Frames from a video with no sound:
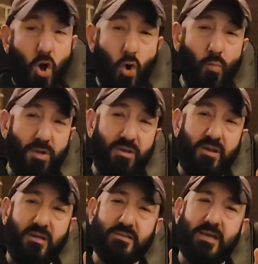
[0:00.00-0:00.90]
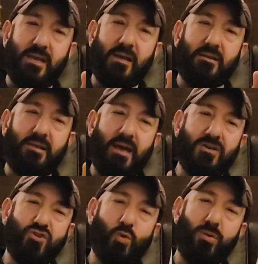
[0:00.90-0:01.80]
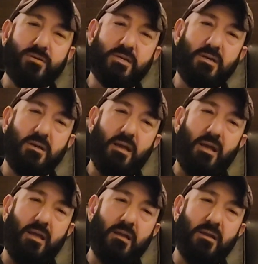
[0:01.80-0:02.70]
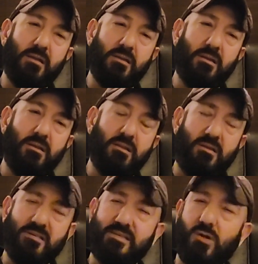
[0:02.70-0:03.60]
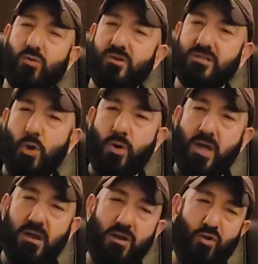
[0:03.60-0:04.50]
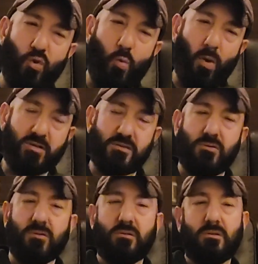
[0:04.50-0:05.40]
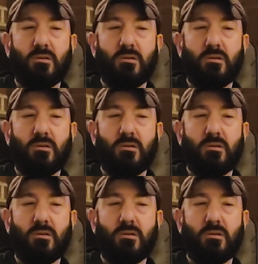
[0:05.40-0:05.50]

Oban is a Diageo whiskey, and the distillery is located on the western